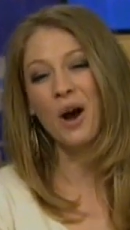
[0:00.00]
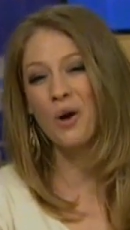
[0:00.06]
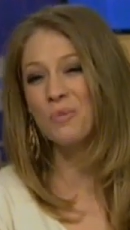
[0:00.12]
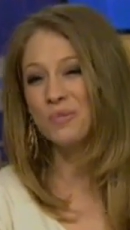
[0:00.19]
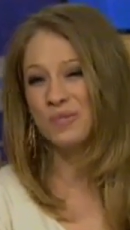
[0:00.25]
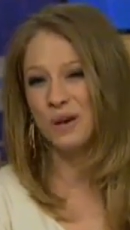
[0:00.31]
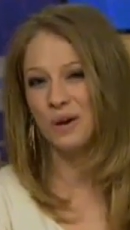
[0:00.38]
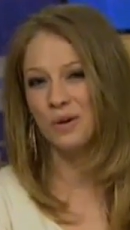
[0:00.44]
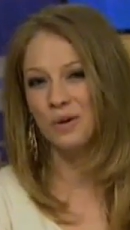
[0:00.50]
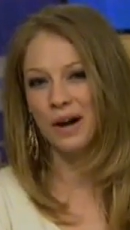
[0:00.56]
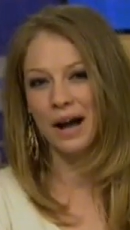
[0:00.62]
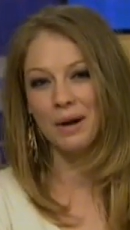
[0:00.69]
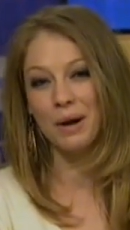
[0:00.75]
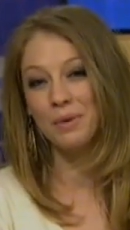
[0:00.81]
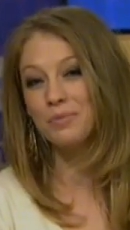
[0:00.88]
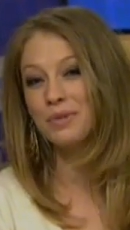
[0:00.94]
so.
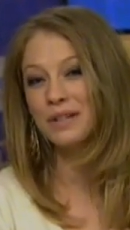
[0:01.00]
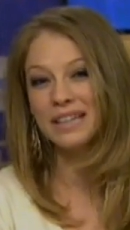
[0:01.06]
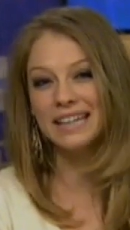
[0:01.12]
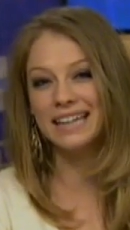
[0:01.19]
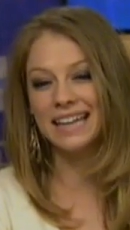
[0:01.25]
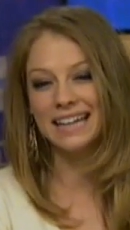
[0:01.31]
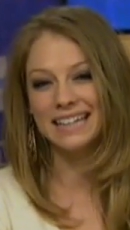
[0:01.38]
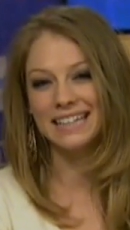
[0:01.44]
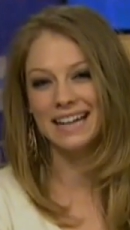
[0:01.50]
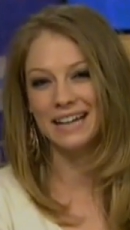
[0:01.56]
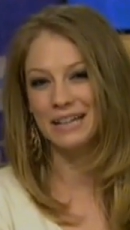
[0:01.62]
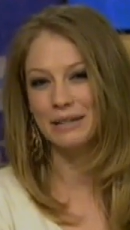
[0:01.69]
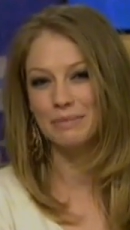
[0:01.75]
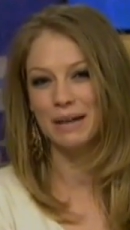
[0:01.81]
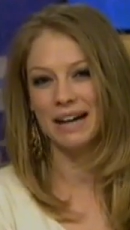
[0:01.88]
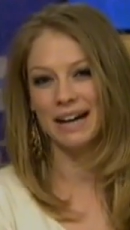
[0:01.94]
I really like
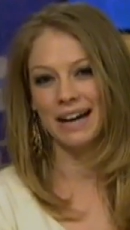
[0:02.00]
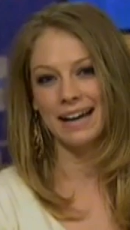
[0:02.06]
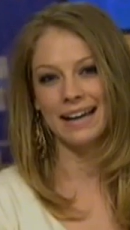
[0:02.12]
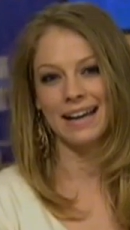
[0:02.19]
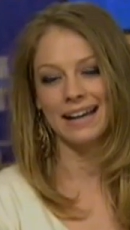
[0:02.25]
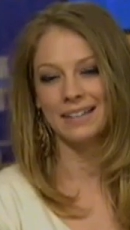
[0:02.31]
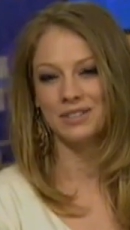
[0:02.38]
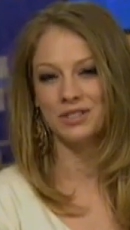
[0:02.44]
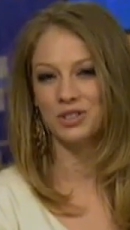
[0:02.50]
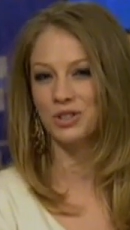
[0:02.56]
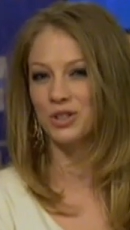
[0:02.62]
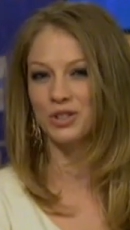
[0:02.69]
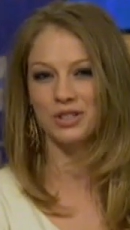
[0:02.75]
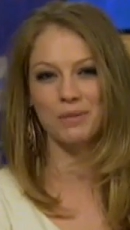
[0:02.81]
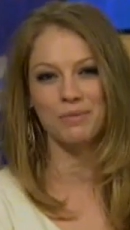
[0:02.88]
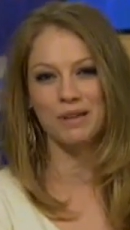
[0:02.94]
Naima.
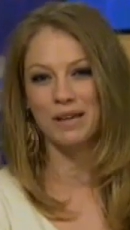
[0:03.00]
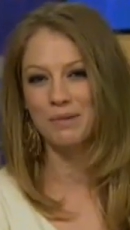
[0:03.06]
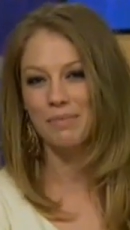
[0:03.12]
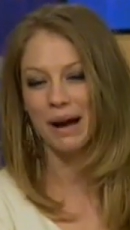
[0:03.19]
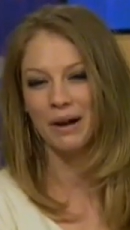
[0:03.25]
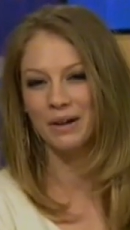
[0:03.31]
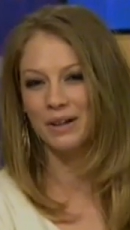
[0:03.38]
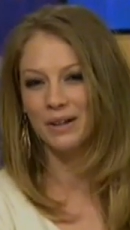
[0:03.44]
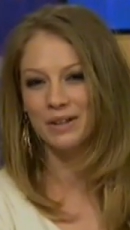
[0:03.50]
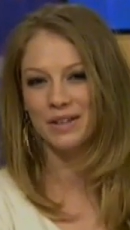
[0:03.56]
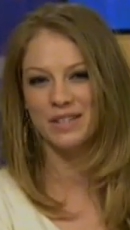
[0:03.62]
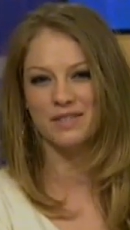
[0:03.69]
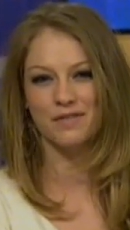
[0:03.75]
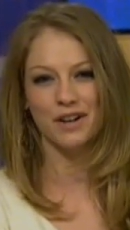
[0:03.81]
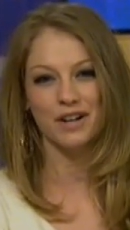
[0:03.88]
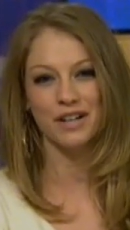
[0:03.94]
There's something about her
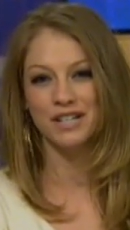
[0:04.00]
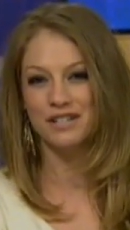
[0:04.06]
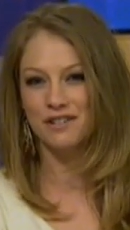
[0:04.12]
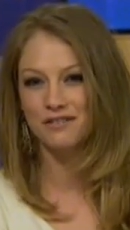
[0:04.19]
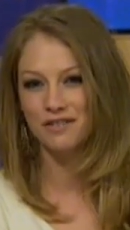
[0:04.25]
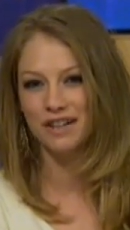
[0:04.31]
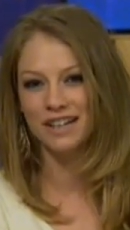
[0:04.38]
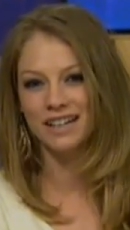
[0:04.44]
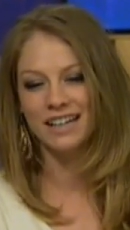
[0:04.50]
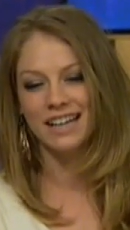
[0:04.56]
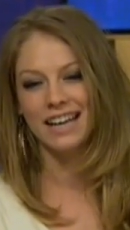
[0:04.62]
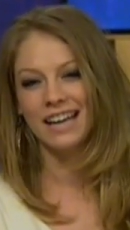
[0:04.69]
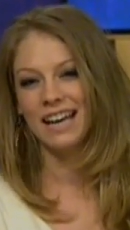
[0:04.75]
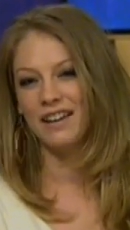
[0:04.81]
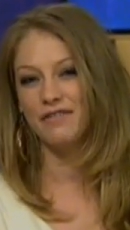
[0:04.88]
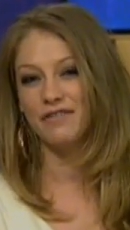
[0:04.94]
that's very different
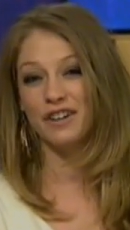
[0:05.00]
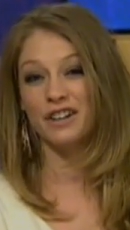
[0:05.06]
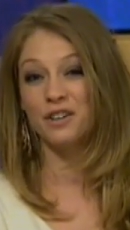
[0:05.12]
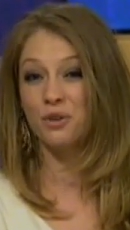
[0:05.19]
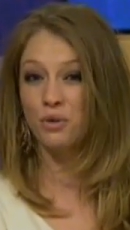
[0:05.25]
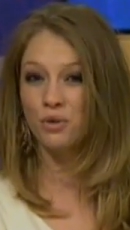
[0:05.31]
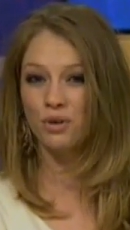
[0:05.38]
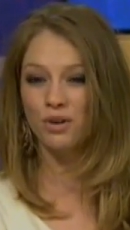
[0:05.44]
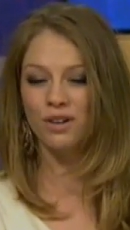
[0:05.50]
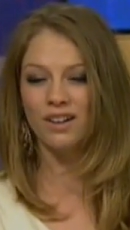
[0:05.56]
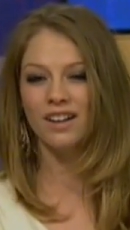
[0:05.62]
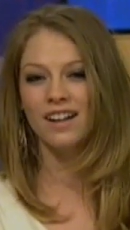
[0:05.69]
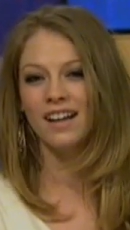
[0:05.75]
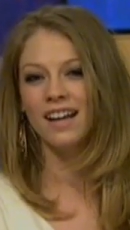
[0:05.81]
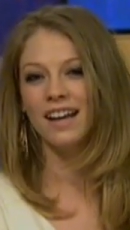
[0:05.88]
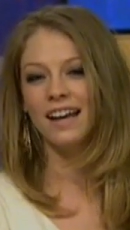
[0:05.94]
and very cool.
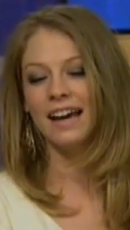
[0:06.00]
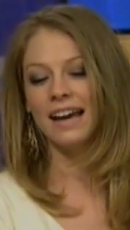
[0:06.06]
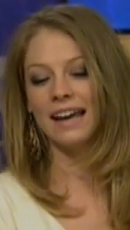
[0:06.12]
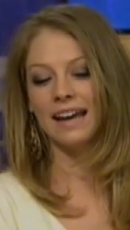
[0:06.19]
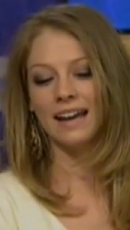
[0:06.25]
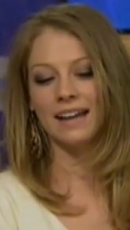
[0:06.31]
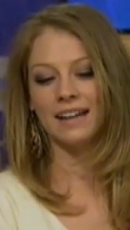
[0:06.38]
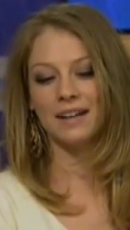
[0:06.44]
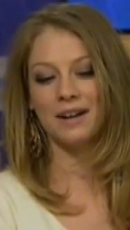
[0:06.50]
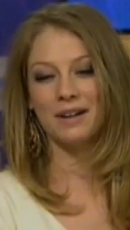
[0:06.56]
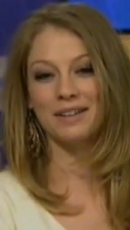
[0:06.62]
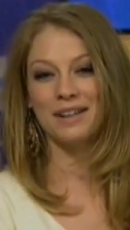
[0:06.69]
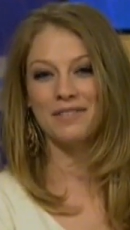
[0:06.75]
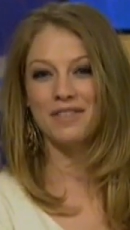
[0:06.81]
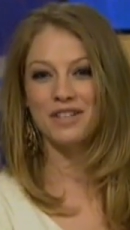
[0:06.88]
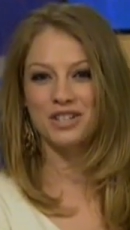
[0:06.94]
And I
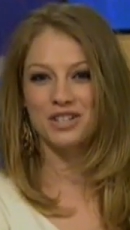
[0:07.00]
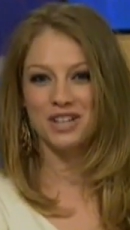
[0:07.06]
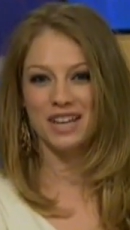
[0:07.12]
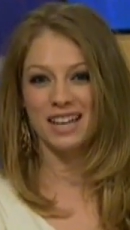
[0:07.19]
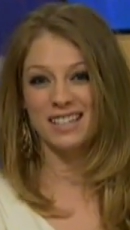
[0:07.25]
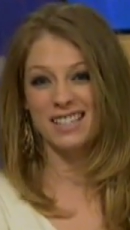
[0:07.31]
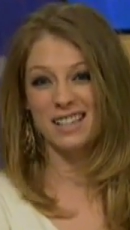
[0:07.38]
love that she gets